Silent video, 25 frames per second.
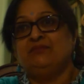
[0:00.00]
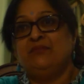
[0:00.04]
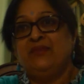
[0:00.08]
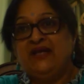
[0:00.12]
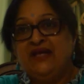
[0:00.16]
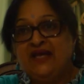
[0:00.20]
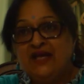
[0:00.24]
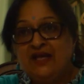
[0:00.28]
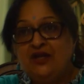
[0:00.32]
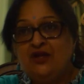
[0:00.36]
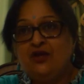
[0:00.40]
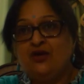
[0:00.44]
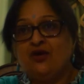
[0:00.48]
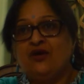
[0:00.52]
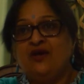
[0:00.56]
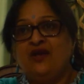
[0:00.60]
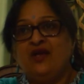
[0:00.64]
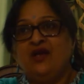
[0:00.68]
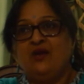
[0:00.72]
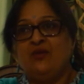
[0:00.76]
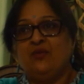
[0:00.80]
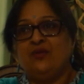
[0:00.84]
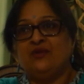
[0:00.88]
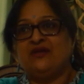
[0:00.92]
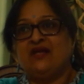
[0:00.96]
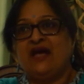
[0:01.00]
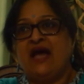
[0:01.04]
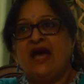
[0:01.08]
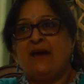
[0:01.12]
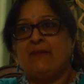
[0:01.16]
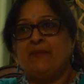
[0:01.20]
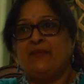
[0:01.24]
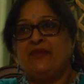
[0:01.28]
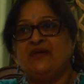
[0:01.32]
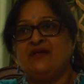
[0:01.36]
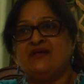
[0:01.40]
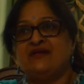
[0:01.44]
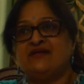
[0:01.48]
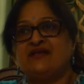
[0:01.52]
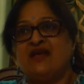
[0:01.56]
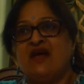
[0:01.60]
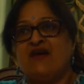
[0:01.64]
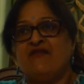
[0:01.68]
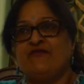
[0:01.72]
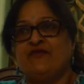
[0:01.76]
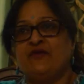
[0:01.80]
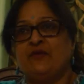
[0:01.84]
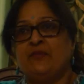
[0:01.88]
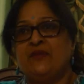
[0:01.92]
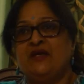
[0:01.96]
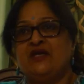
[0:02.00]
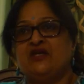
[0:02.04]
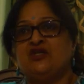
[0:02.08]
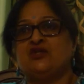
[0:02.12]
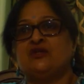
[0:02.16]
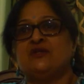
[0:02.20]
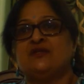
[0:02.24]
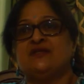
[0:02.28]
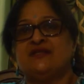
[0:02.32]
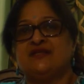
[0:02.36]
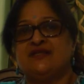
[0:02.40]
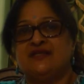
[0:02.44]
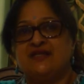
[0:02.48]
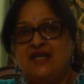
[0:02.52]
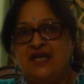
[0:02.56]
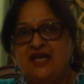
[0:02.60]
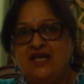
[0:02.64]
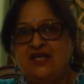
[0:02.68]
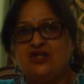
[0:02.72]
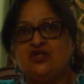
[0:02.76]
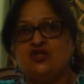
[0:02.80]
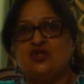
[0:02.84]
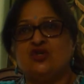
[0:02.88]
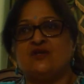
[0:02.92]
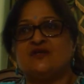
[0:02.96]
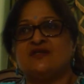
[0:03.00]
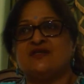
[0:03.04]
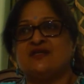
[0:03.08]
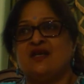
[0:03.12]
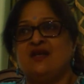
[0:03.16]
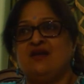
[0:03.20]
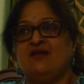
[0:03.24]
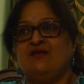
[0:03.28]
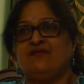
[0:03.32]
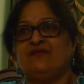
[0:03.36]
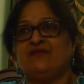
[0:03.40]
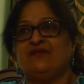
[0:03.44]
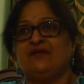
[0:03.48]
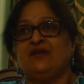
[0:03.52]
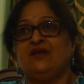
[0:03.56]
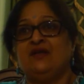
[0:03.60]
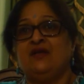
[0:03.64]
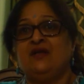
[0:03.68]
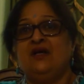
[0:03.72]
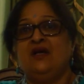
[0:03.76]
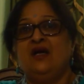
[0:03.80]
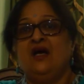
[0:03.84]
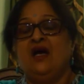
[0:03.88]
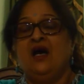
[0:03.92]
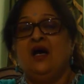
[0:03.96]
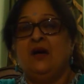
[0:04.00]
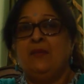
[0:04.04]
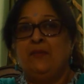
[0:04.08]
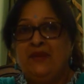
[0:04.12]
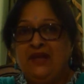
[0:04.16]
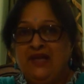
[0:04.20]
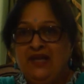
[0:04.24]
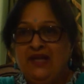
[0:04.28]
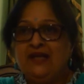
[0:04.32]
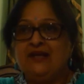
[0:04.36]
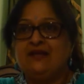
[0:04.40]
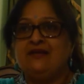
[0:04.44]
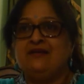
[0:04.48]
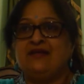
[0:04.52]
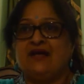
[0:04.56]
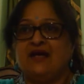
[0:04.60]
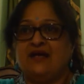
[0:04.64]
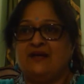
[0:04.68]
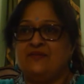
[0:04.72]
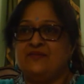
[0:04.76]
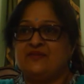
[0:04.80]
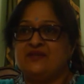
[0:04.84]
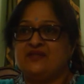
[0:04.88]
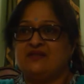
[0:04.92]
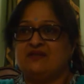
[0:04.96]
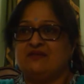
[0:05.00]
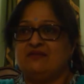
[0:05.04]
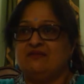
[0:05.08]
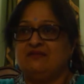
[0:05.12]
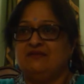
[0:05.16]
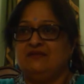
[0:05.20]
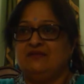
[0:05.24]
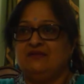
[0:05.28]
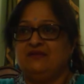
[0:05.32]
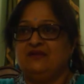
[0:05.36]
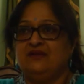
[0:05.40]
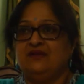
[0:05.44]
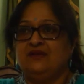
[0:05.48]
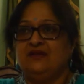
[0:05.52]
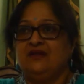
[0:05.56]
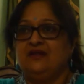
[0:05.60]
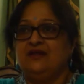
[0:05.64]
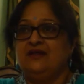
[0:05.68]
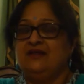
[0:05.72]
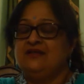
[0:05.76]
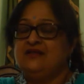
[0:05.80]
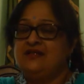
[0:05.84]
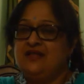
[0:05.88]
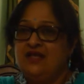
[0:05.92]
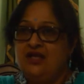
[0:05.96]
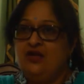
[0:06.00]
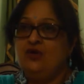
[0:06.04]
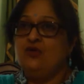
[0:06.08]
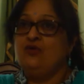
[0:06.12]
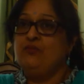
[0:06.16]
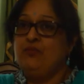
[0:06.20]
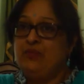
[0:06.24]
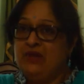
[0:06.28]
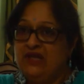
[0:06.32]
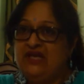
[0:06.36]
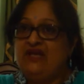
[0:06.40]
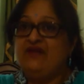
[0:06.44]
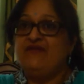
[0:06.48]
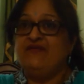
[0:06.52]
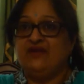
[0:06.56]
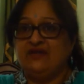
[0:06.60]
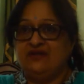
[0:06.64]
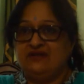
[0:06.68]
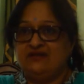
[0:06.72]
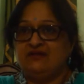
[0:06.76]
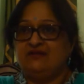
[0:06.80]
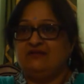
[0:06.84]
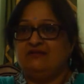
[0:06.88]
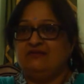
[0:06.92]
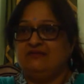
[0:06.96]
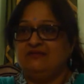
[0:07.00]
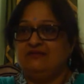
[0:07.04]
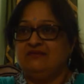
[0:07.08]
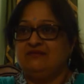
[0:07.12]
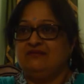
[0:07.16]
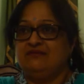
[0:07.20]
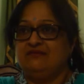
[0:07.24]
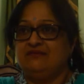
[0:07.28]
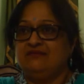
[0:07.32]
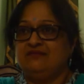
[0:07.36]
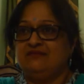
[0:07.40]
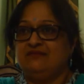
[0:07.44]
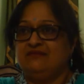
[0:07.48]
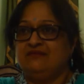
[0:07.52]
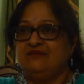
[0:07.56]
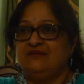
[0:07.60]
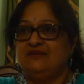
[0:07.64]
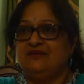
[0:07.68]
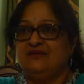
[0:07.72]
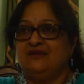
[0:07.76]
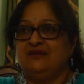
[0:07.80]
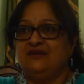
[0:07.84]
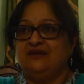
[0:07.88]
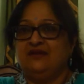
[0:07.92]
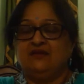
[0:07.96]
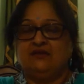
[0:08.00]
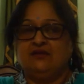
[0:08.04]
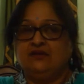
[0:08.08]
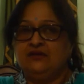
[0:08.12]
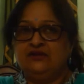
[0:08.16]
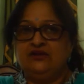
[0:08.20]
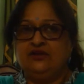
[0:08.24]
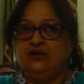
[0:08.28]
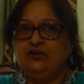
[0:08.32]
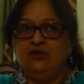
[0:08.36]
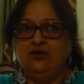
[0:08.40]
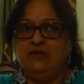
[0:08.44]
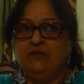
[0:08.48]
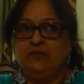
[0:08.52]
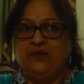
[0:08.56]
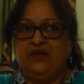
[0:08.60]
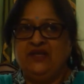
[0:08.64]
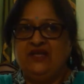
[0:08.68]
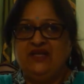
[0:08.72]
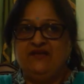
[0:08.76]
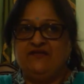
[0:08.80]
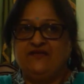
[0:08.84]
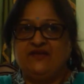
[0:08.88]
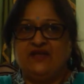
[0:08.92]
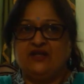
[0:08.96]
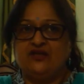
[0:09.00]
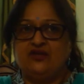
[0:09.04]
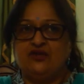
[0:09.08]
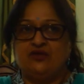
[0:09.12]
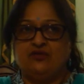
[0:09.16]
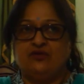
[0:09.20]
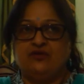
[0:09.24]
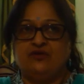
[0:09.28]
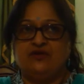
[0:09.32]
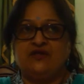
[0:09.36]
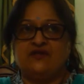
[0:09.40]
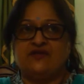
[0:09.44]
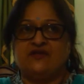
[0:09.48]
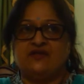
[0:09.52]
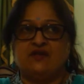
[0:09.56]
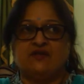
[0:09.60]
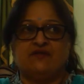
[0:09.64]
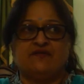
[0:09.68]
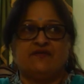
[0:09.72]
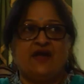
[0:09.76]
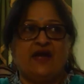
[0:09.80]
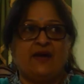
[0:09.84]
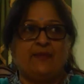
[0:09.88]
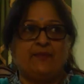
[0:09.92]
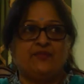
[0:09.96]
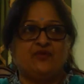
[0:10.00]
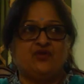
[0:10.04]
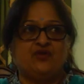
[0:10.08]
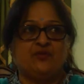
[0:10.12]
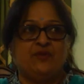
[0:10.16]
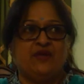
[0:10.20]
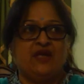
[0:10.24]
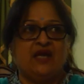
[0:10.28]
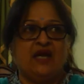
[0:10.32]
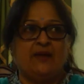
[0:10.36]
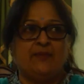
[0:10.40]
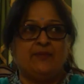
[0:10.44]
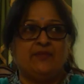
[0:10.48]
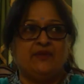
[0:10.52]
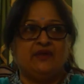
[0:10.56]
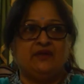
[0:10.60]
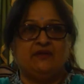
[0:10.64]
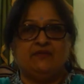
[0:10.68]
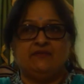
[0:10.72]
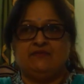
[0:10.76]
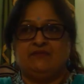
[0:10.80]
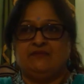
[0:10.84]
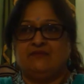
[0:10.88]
Begin your day with a happiness affirmation. Say it to yourself 1,000,000 times till you believe it. Because you don't believe that you deserve to be happy.